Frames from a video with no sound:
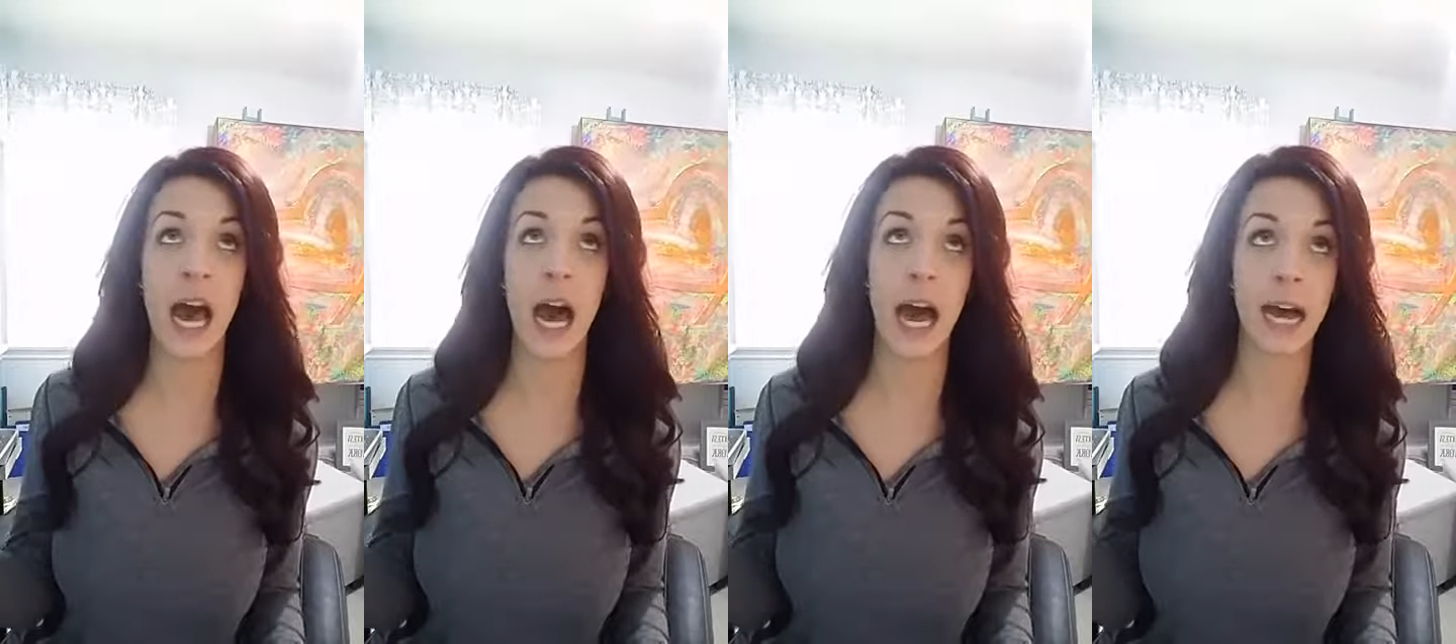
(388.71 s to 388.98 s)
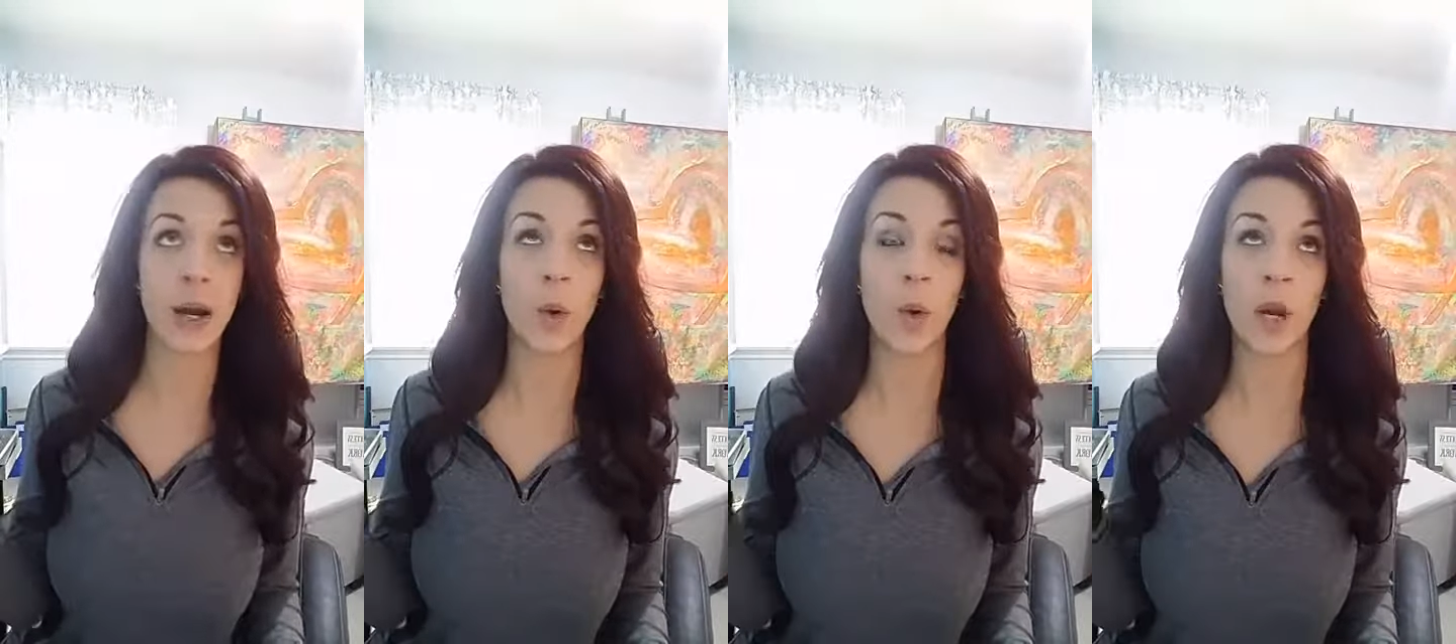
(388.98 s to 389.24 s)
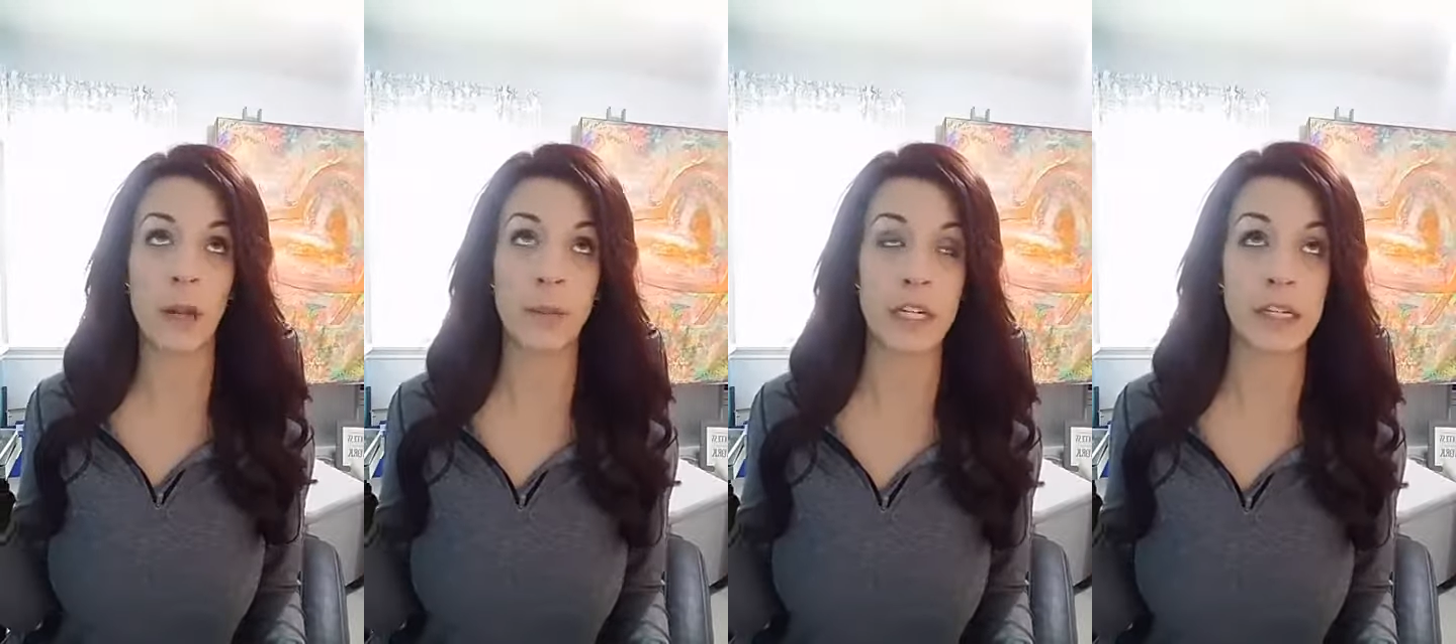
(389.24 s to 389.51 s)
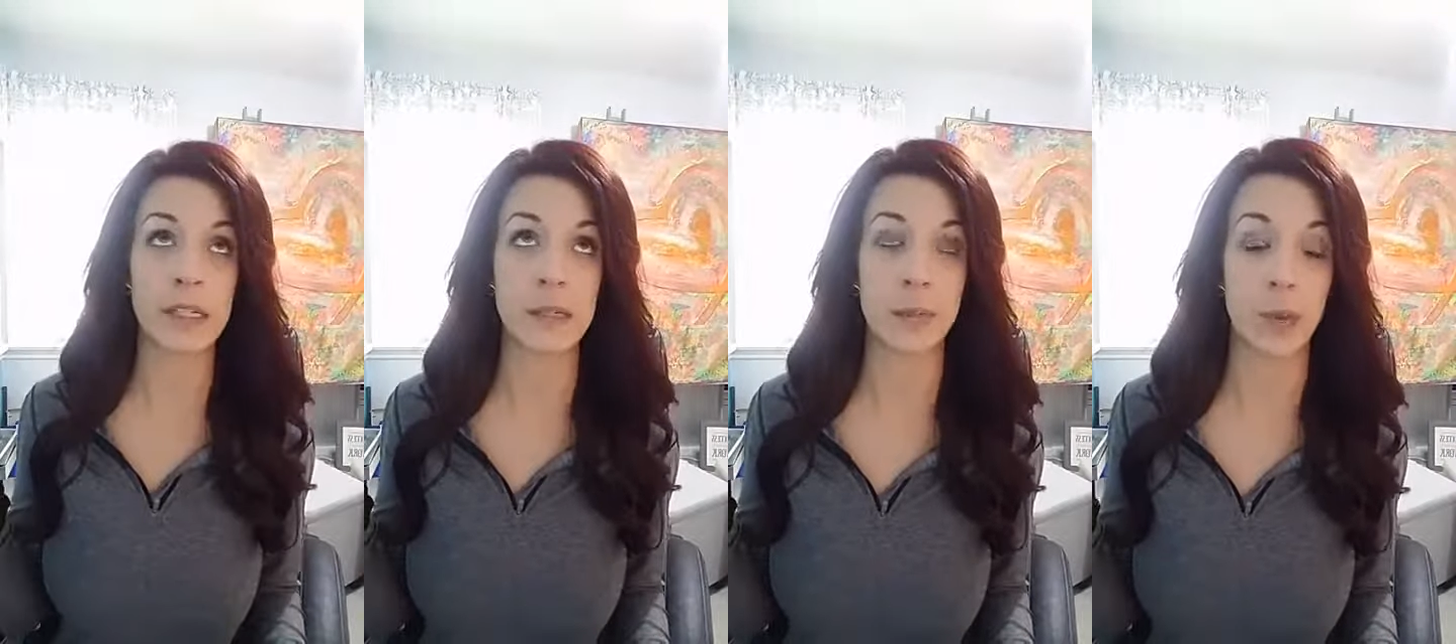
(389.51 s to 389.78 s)
I don't want to be
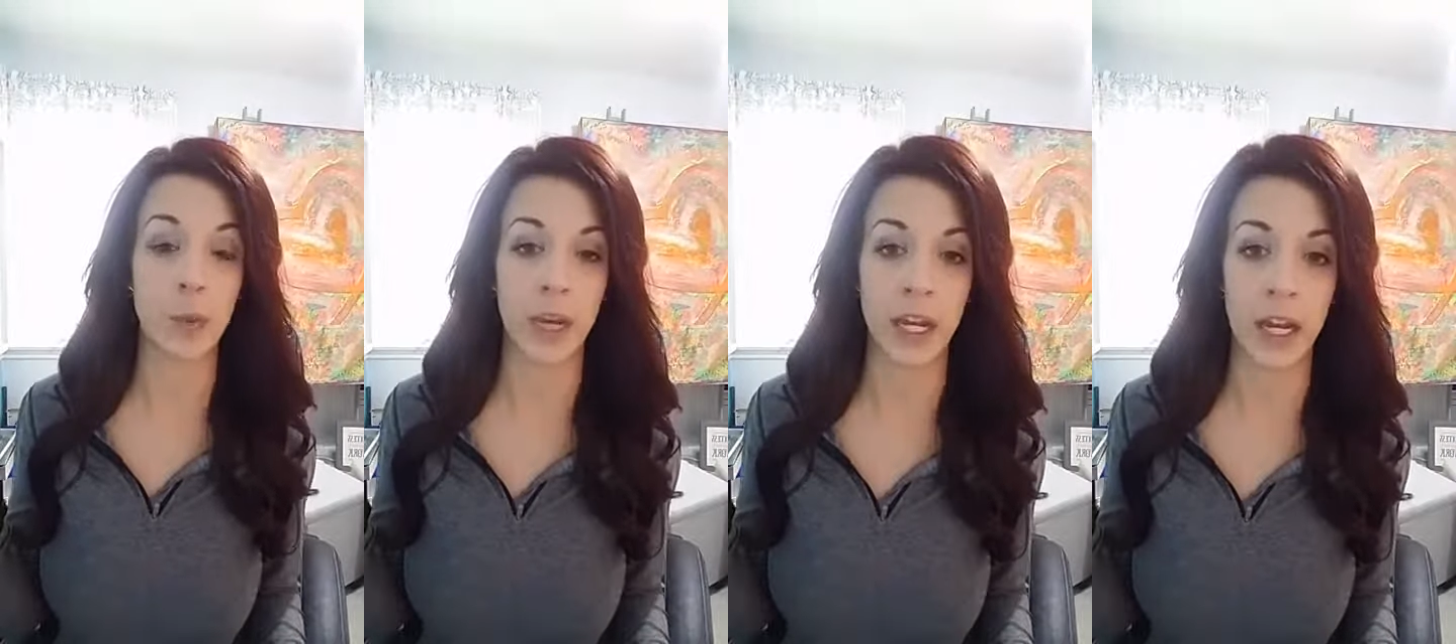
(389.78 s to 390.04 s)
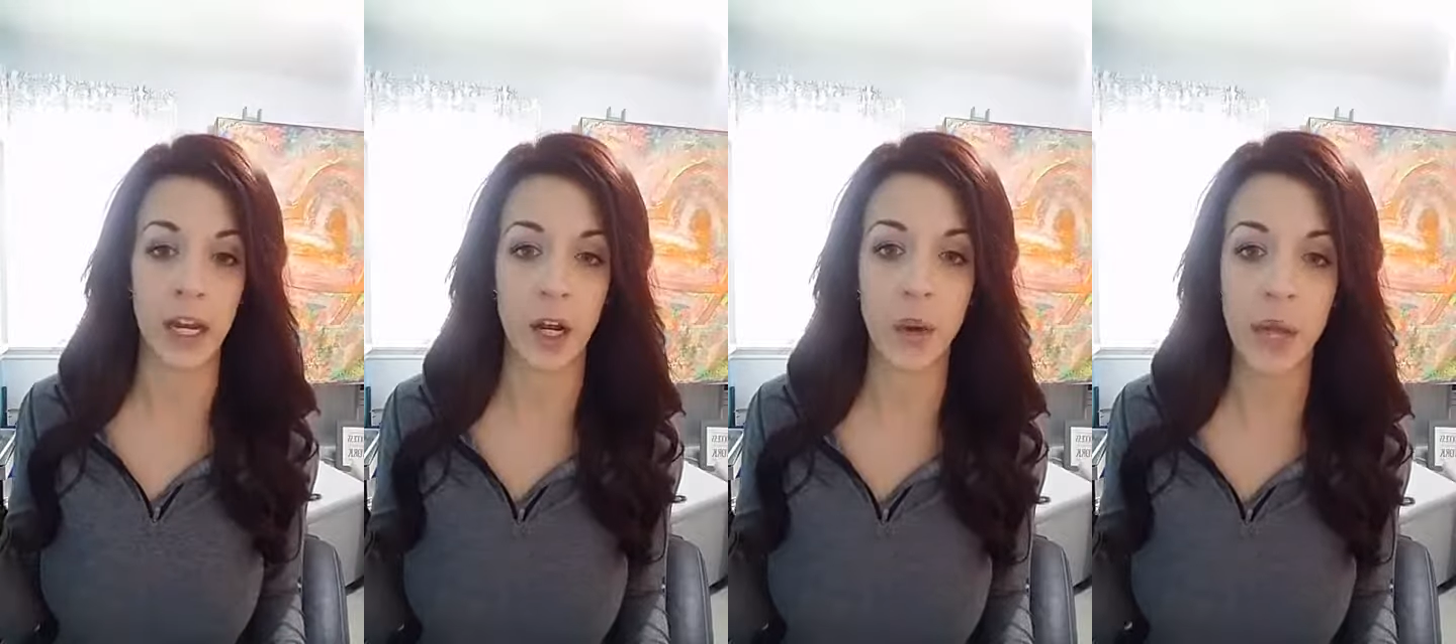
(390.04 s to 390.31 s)
disappointed.